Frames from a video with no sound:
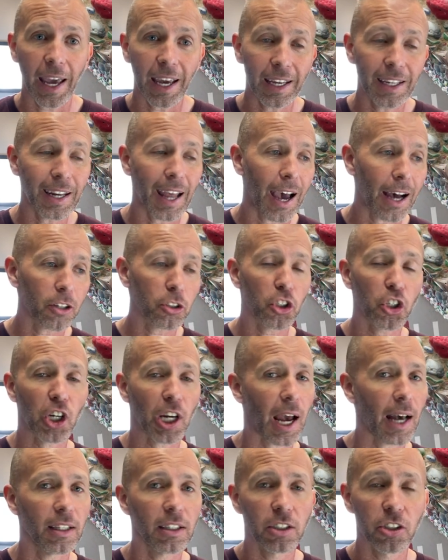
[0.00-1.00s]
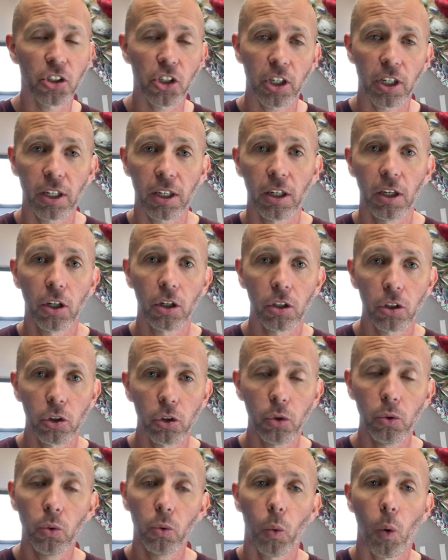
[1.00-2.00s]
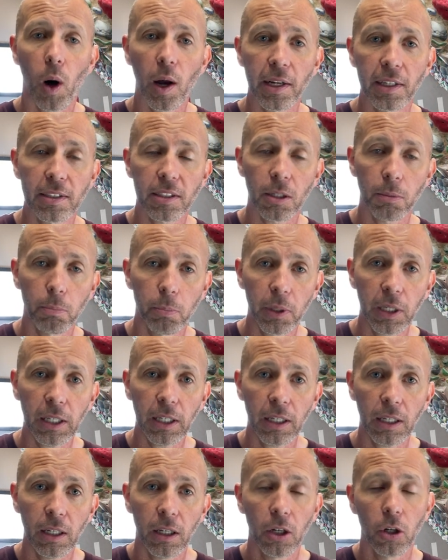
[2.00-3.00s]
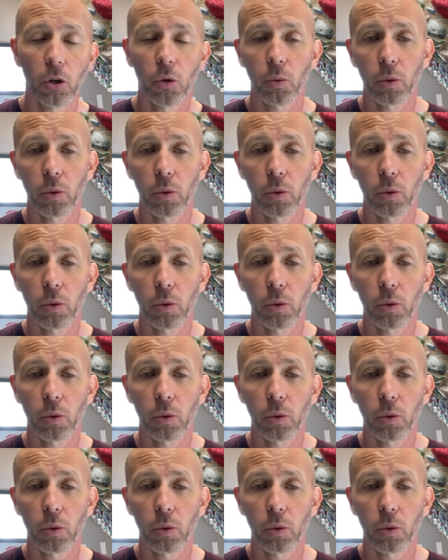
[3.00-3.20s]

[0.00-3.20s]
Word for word: and how challenging you want it to be